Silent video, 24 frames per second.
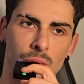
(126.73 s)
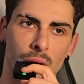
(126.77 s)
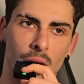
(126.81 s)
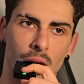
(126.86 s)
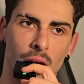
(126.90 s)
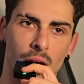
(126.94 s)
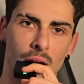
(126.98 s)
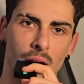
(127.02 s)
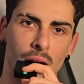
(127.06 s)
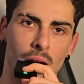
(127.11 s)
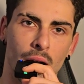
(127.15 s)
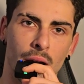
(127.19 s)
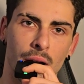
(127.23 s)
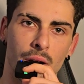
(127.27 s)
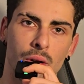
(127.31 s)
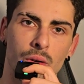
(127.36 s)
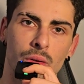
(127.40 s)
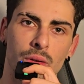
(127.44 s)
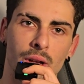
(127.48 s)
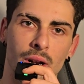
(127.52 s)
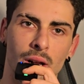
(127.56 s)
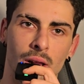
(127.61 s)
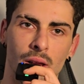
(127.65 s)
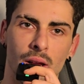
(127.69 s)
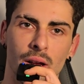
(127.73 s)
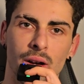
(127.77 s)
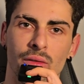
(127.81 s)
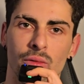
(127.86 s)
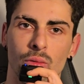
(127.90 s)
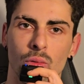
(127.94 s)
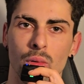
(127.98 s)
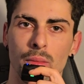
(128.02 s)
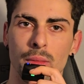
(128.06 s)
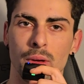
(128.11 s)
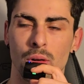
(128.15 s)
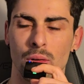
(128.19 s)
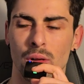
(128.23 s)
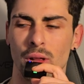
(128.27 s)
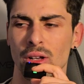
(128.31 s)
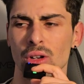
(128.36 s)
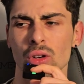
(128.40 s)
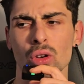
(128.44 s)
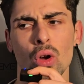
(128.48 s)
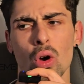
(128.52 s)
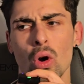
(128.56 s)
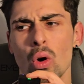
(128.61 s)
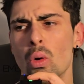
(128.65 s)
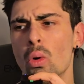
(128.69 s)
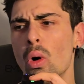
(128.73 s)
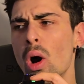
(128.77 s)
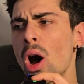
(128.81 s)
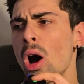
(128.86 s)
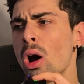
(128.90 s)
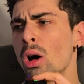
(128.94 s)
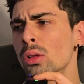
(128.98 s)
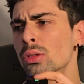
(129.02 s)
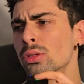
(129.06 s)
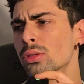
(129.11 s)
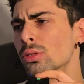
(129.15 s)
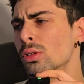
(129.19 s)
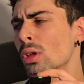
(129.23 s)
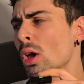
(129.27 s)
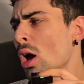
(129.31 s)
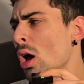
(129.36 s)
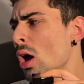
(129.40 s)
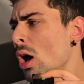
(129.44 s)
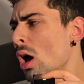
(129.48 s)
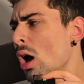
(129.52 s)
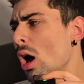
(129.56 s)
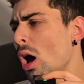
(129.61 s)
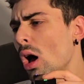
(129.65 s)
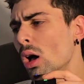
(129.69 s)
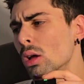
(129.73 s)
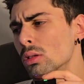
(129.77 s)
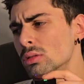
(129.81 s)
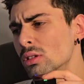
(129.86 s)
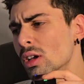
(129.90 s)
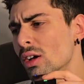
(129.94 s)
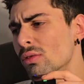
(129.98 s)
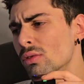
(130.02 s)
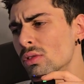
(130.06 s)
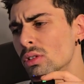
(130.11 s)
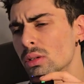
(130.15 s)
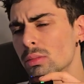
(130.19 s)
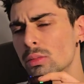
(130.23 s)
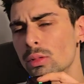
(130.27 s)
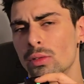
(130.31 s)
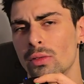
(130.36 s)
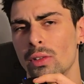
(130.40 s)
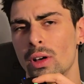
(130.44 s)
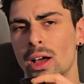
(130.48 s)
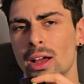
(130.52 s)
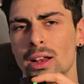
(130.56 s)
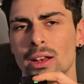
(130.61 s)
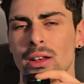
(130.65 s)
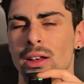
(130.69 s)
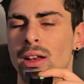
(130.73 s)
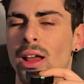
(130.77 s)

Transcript: And I know that a lot of women are like, no, I'll definitely provide.